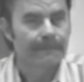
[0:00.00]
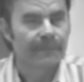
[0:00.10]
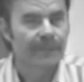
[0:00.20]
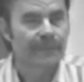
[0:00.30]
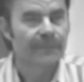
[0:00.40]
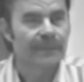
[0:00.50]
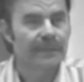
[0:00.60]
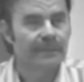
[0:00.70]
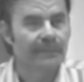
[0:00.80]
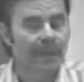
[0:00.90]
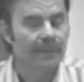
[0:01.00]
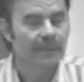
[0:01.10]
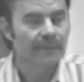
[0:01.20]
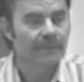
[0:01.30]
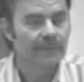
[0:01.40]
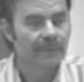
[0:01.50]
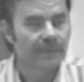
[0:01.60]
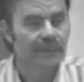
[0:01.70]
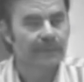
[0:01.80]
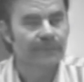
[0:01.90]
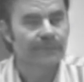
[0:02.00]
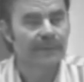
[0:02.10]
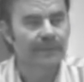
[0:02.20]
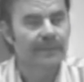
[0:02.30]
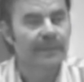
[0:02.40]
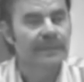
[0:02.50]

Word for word: of the bottle filler, if the